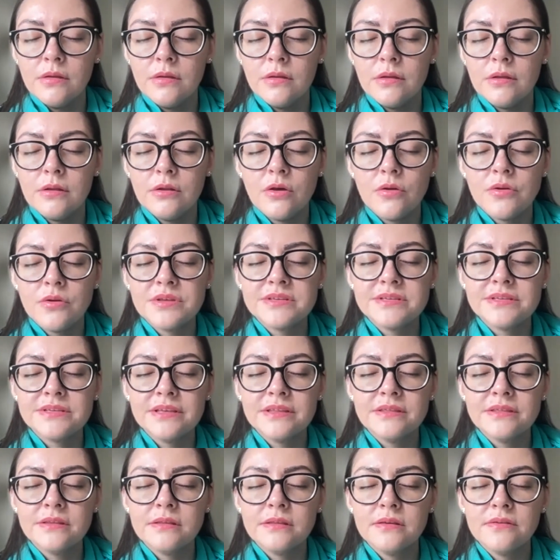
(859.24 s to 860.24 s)
And
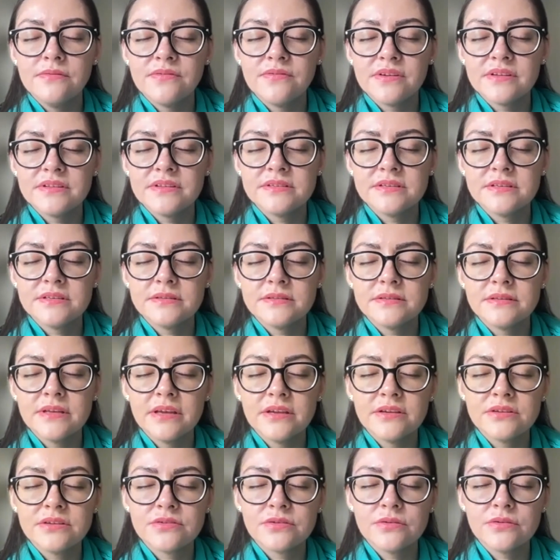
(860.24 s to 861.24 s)
noticing the different
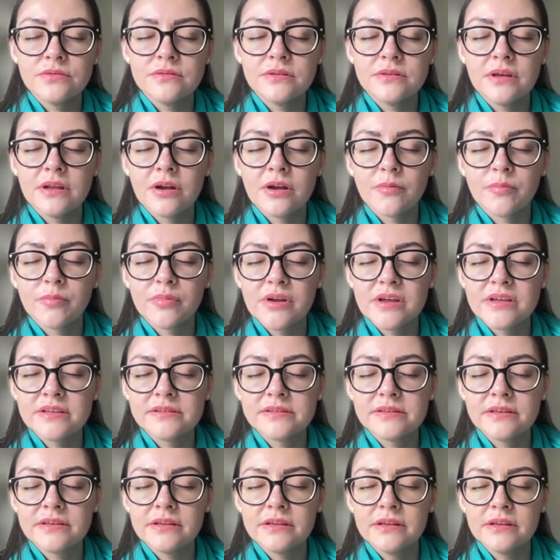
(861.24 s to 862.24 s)
sensations that are
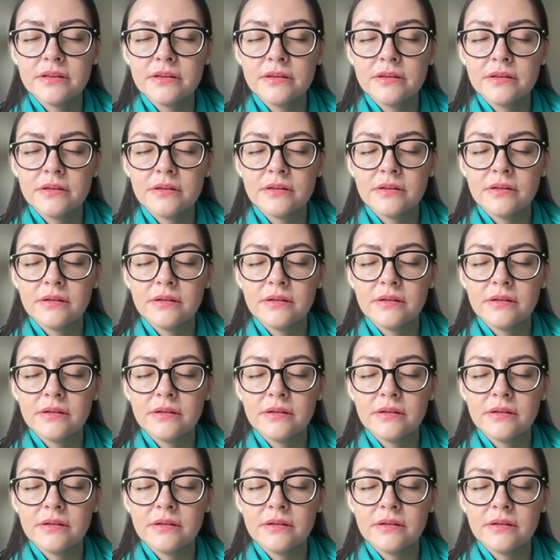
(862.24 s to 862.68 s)
present